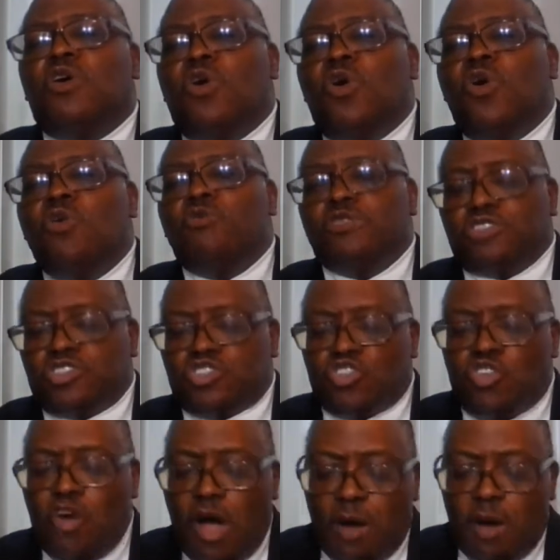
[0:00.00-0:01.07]
who was
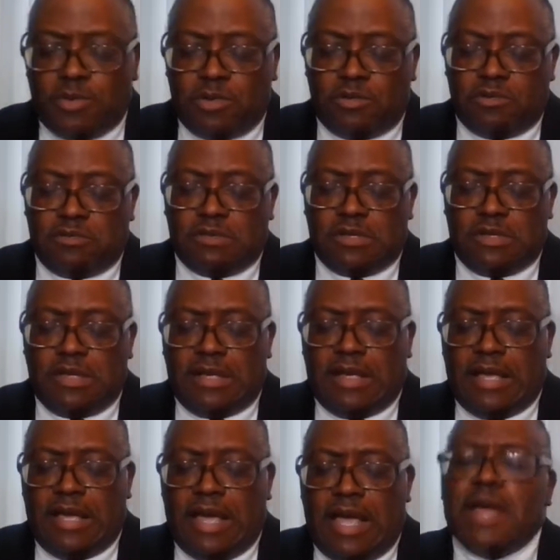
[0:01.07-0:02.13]
troubled
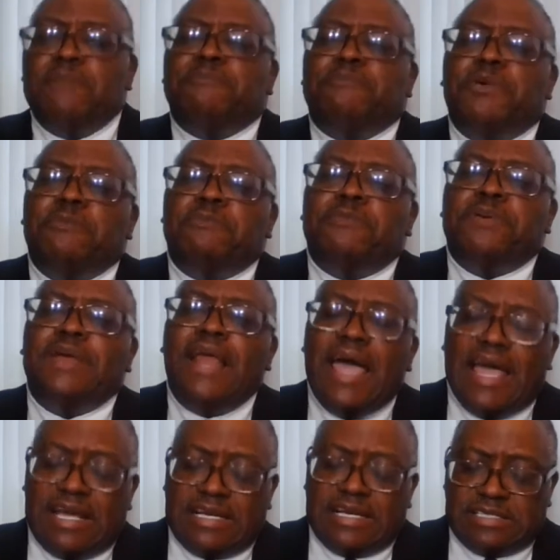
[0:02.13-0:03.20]
and
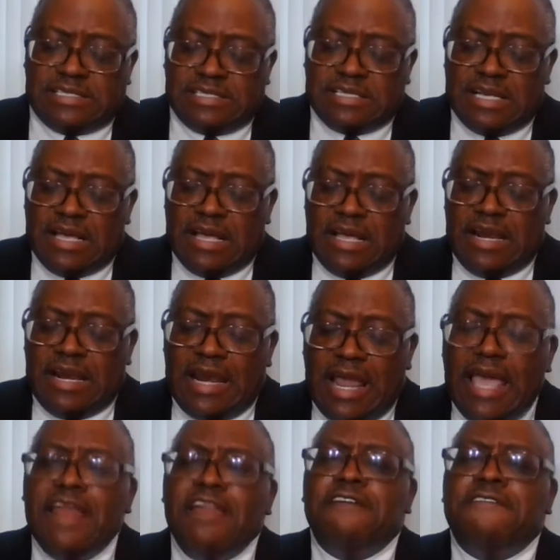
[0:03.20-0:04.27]
perplexed,
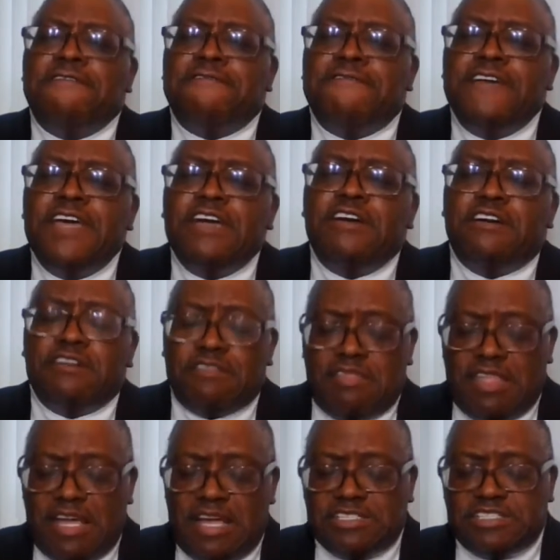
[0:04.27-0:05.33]
later feared
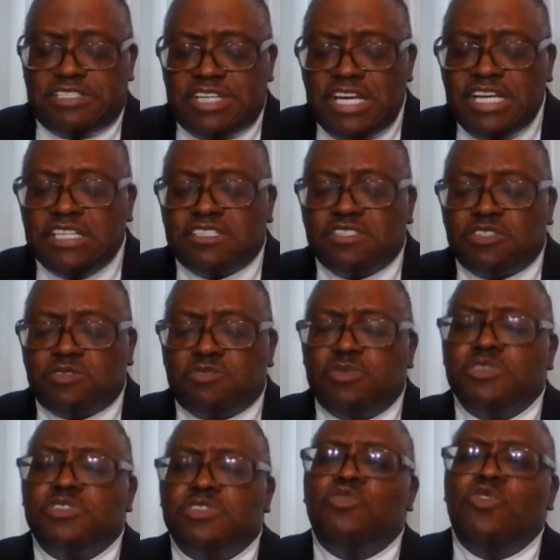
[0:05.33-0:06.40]
that Jesus
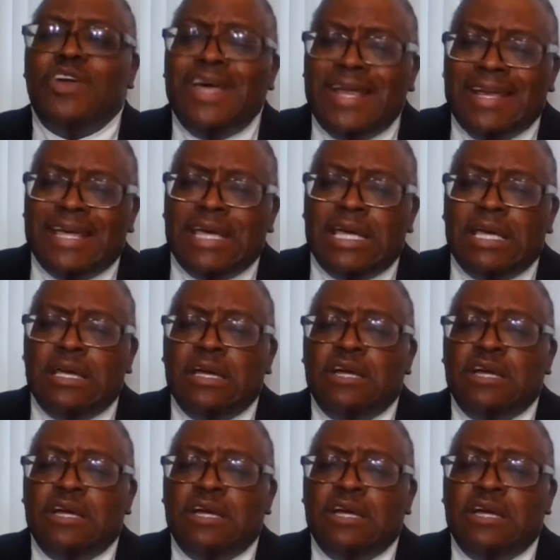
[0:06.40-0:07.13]
was really